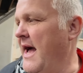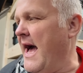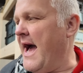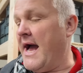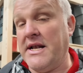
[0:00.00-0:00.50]

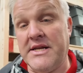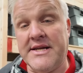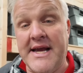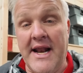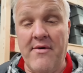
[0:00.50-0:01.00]
and
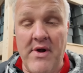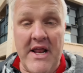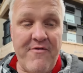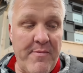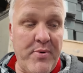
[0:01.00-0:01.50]
get it
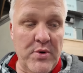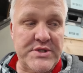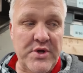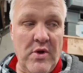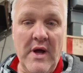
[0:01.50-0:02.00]
ready for
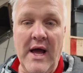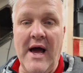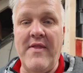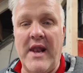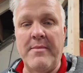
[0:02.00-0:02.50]
postal,
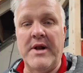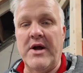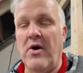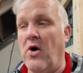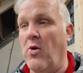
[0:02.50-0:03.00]
and then I'm going to
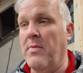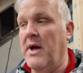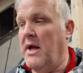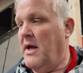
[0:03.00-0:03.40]
go home